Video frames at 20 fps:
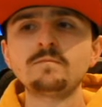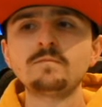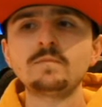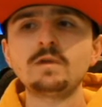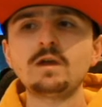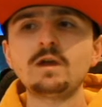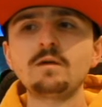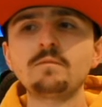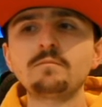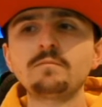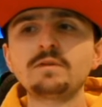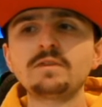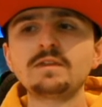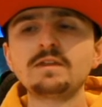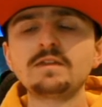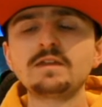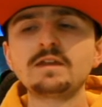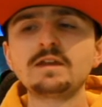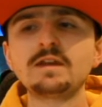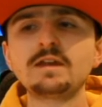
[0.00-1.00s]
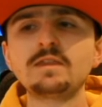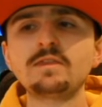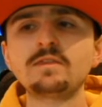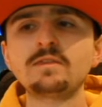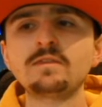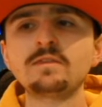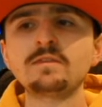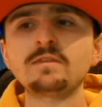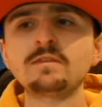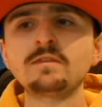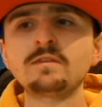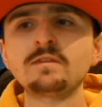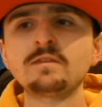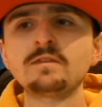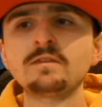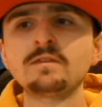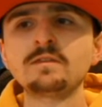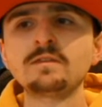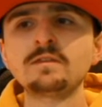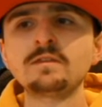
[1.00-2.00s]
Um, but then again,
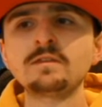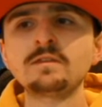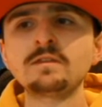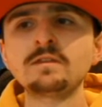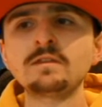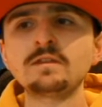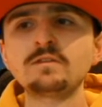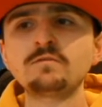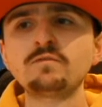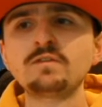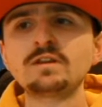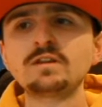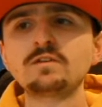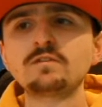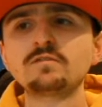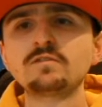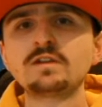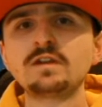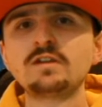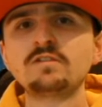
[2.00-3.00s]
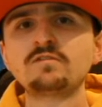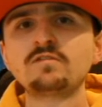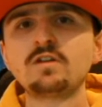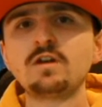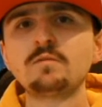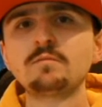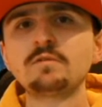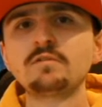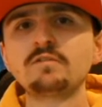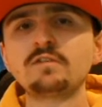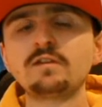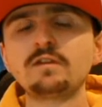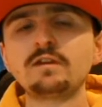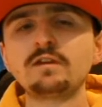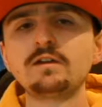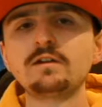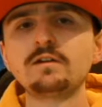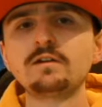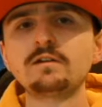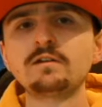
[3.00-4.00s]
it's funny because Keir Starmer's a,
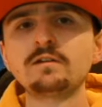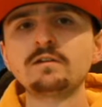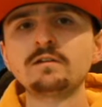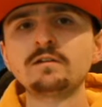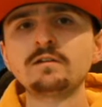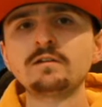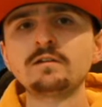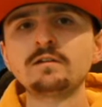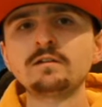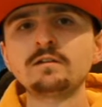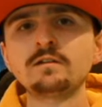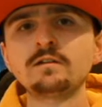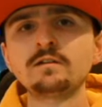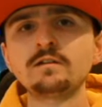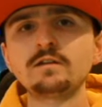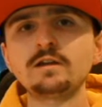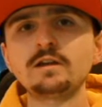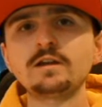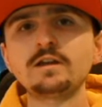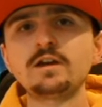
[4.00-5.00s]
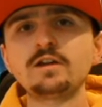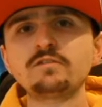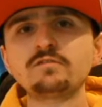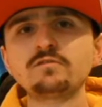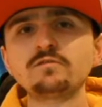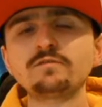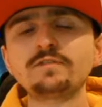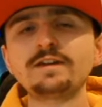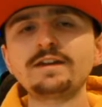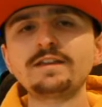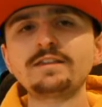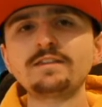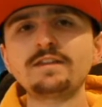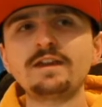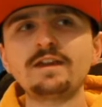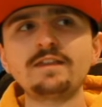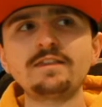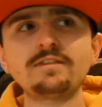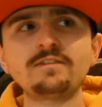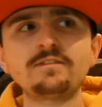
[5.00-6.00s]
uh, an Arsenal fan,
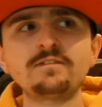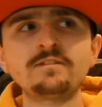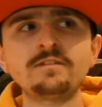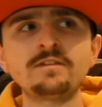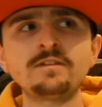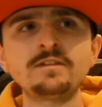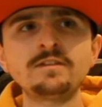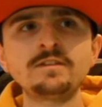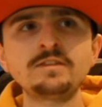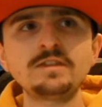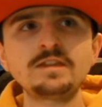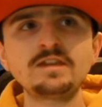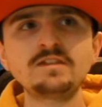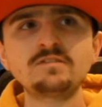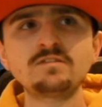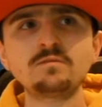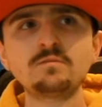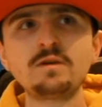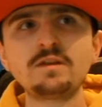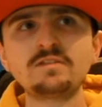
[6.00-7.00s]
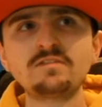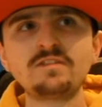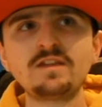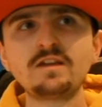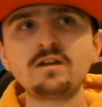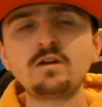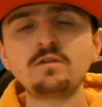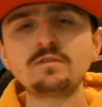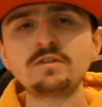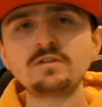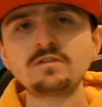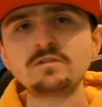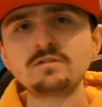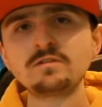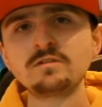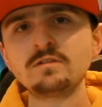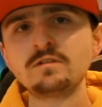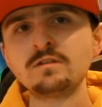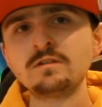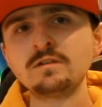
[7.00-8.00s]
and he's the one saying, oh, they sh
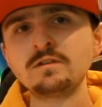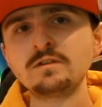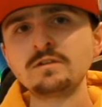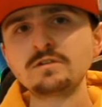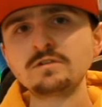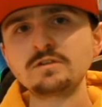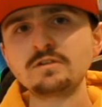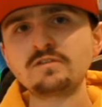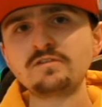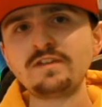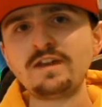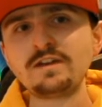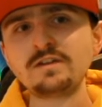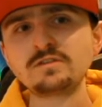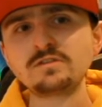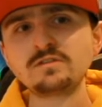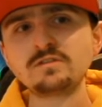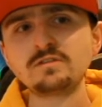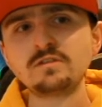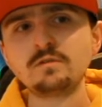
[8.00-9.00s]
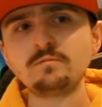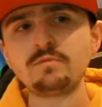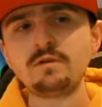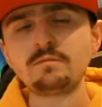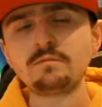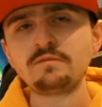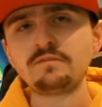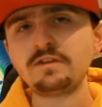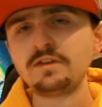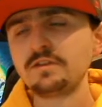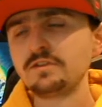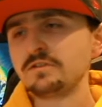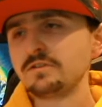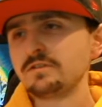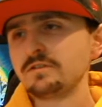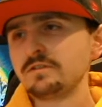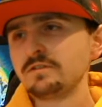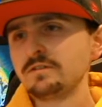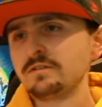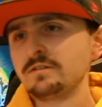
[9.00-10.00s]
should sanction
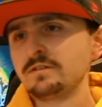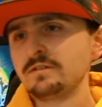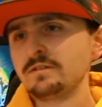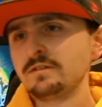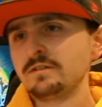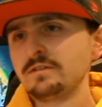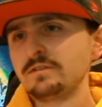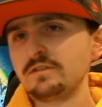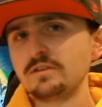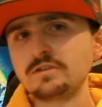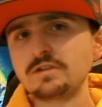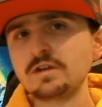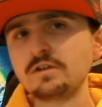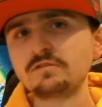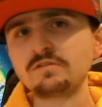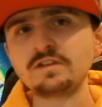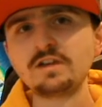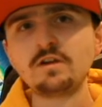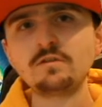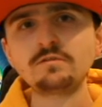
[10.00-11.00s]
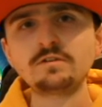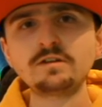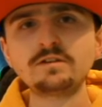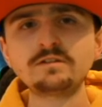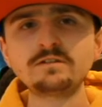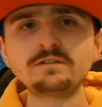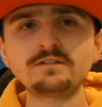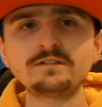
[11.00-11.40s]
Abramovich, Chelsea owner.